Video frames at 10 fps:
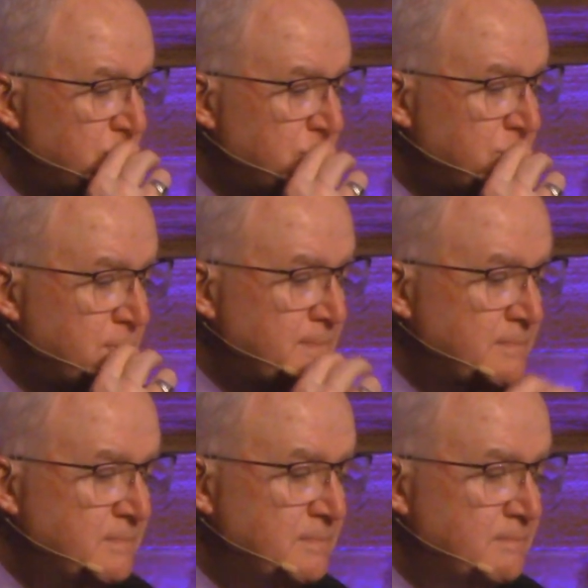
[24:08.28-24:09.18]

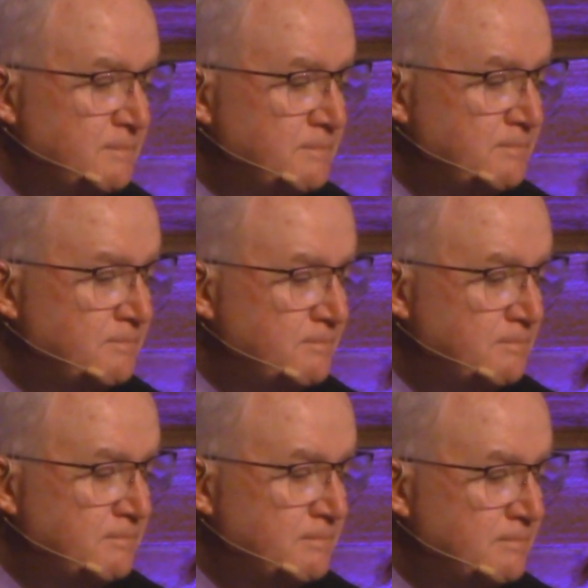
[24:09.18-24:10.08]

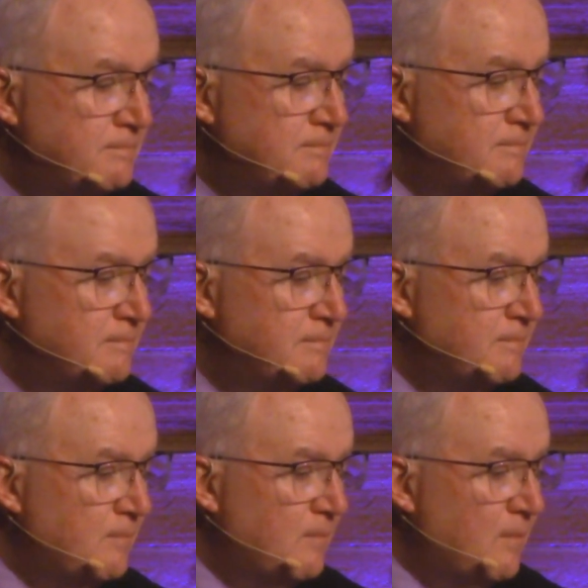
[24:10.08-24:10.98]

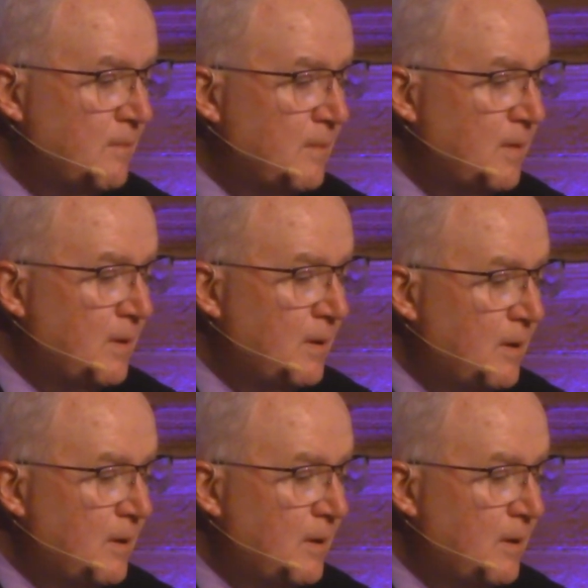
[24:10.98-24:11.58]
(silence)